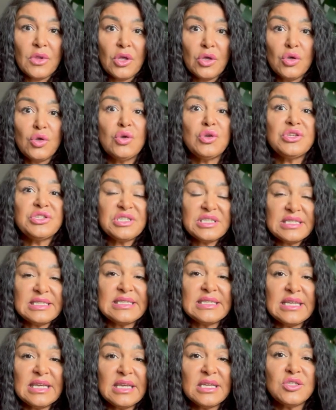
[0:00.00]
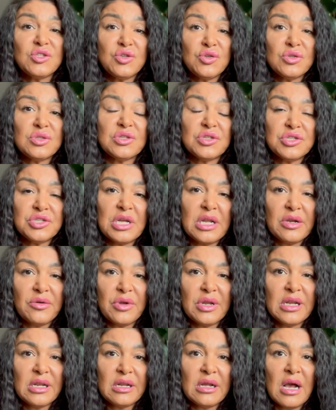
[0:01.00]
U G C is
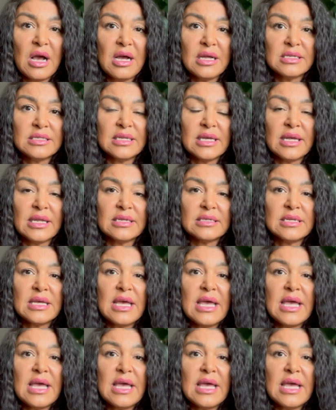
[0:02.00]
user-generated content.